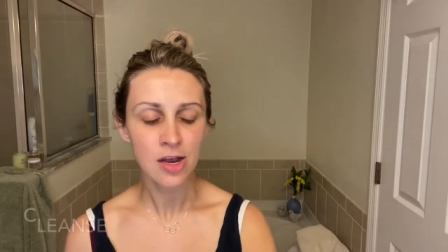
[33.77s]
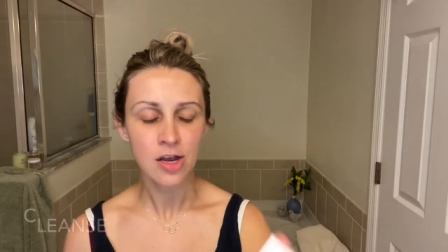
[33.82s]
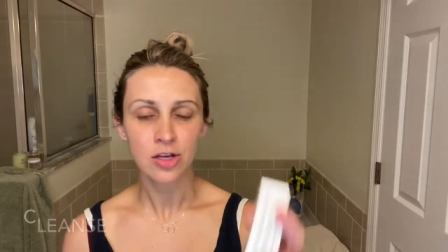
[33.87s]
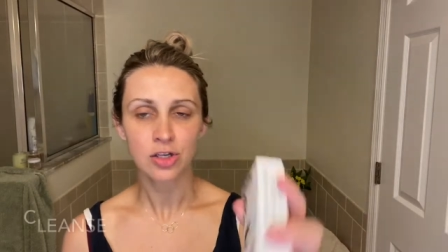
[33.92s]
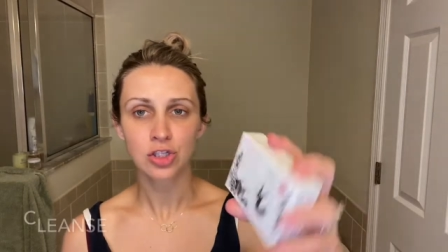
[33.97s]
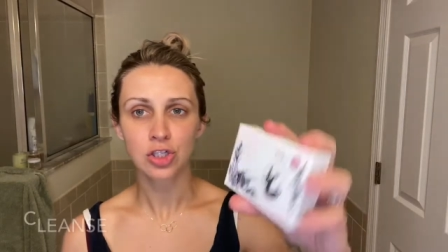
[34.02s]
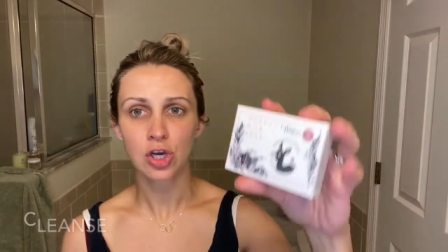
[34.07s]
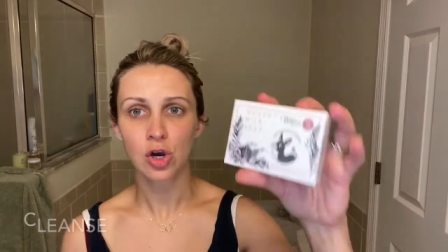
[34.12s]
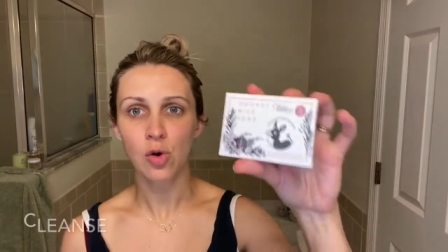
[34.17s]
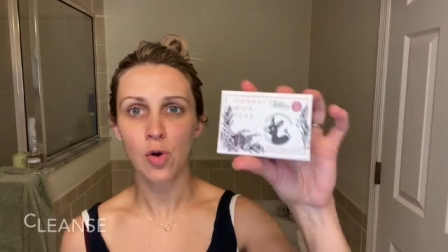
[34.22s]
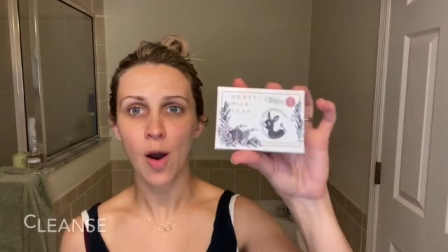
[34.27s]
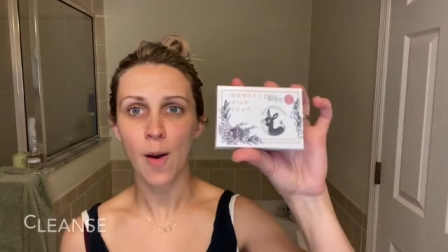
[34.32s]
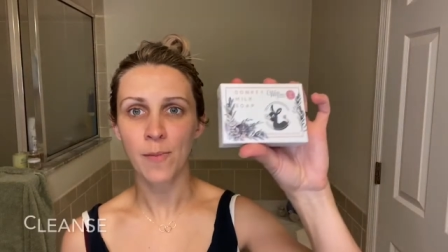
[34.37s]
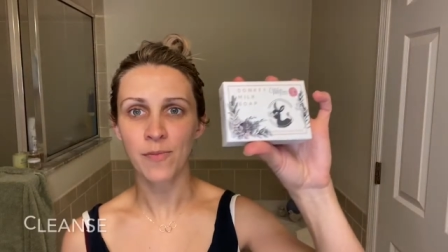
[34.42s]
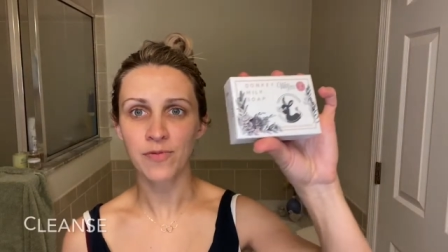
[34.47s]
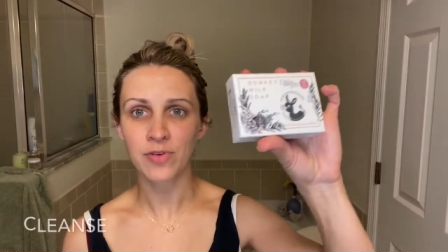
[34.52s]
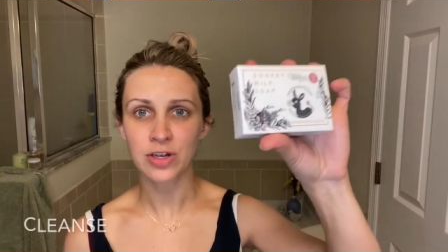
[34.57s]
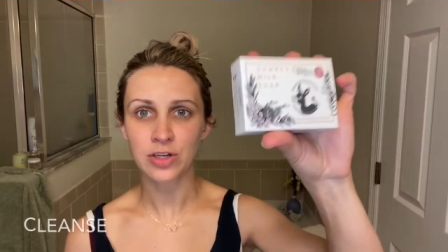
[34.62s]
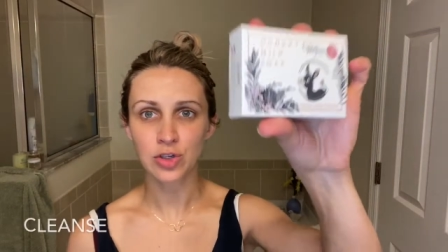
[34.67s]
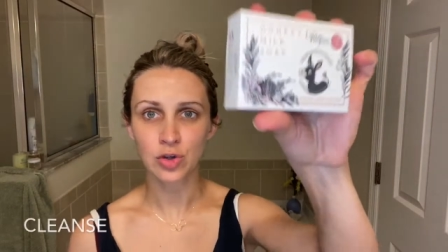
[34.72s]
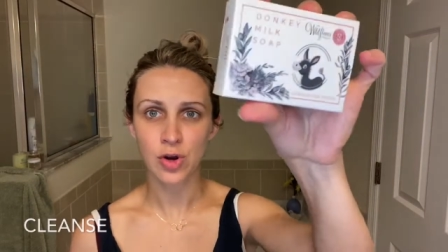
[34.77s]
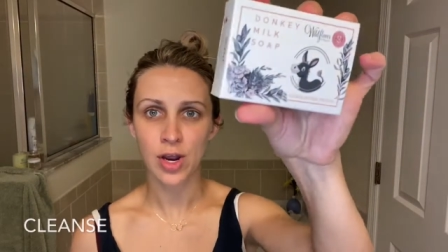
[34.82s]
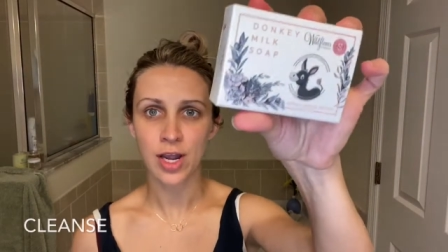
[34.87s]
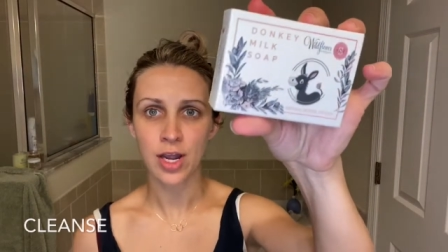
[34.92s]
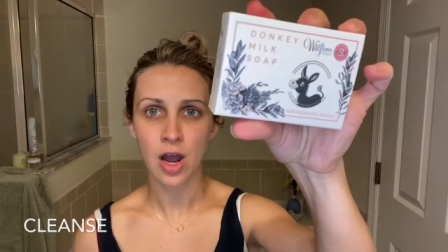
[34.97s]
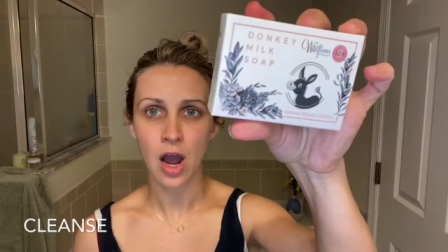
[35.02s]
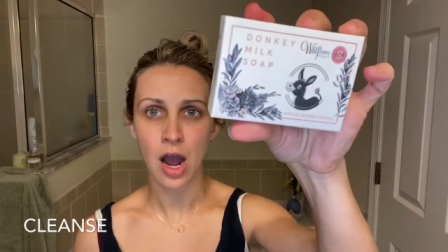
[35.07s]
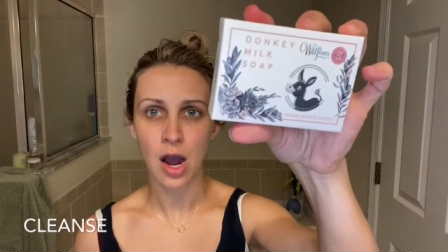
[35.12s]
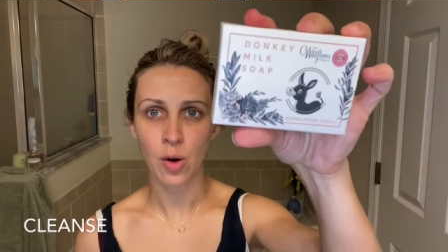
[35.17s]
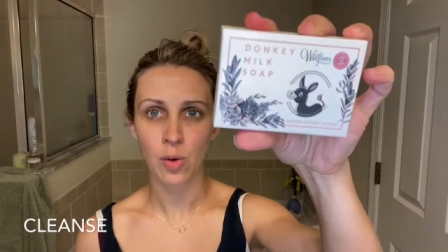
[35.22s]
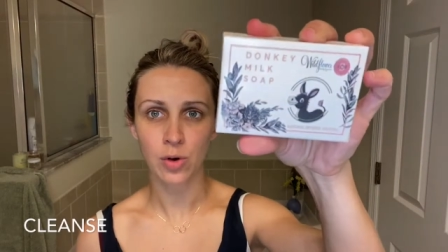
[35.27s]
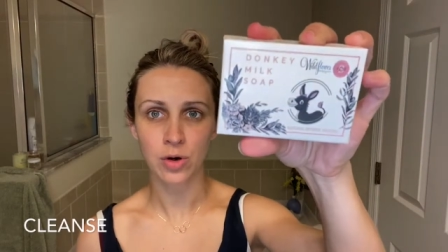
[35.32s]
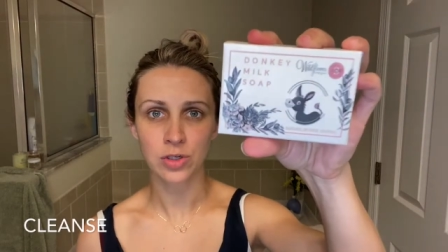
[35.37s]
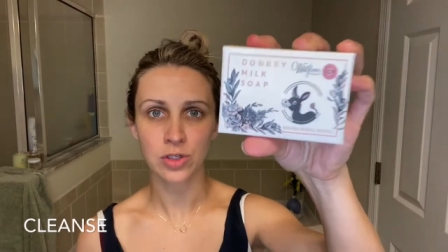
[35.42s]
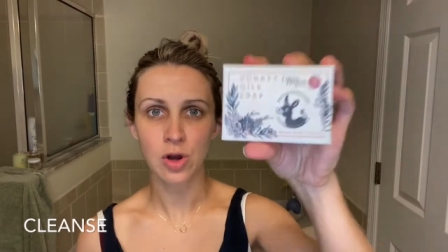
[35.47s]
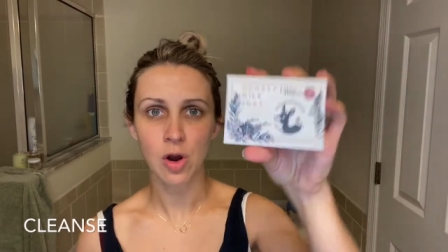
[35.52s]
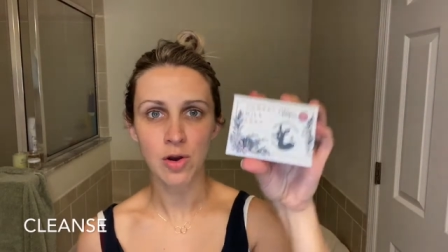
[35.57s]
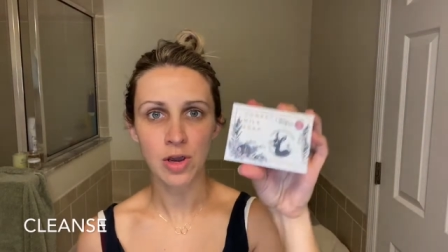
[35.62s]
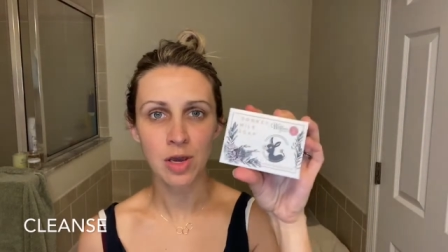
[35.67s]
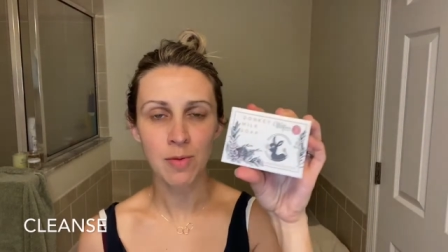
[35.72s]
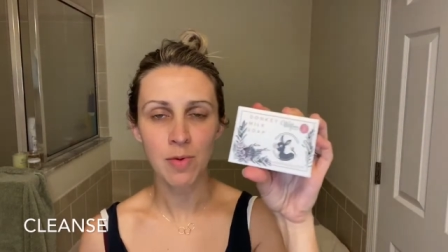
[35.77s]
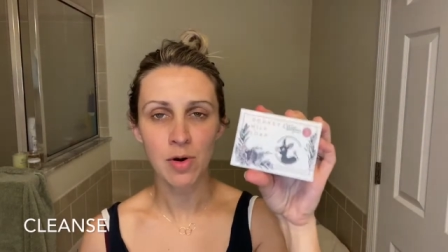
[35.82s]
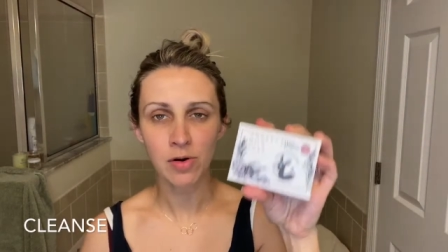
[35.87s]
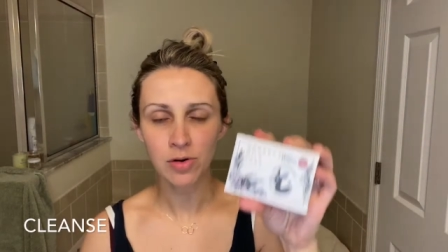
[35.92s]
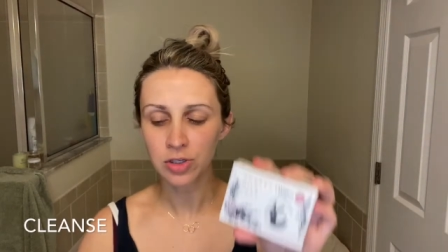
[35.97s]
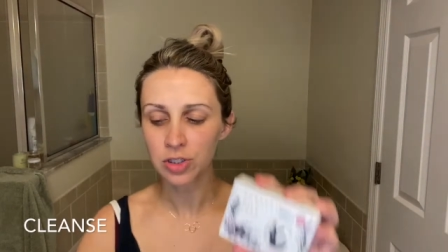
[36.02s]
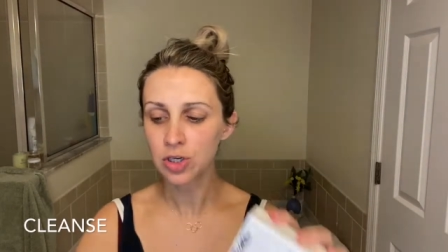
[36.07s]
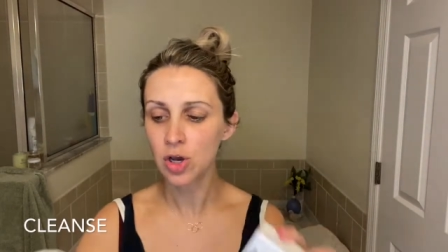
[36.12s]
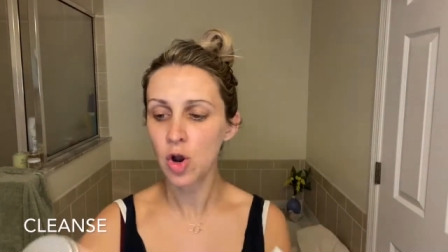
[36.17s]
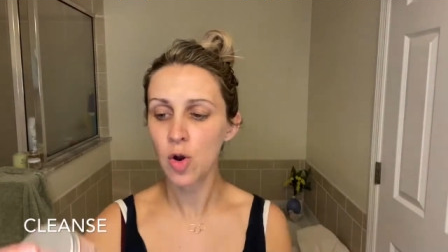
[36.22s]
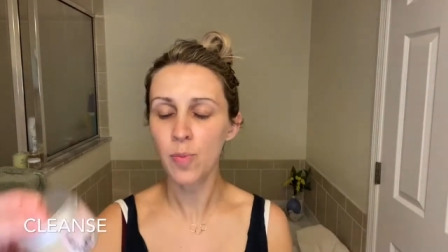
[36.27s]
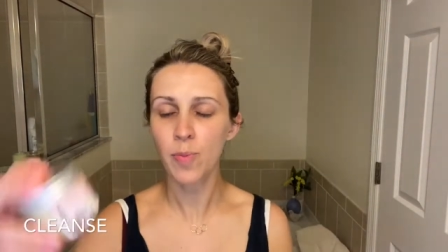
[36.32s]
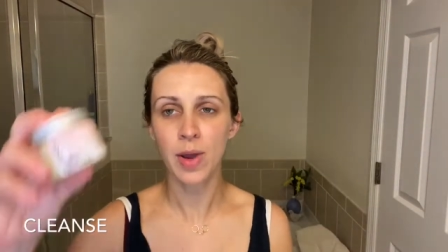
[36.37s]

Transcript: So I'm featuring our Donkey Milk soap